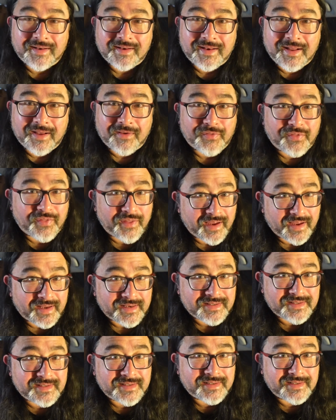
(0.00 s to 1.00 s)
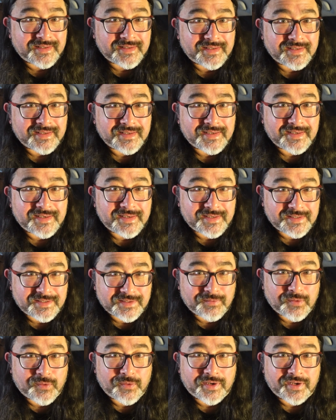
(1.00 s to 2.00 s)
Now that is a
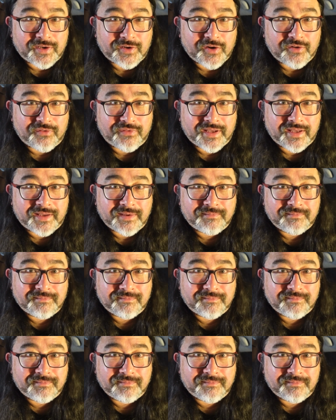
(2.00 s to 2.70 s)
morning coffee.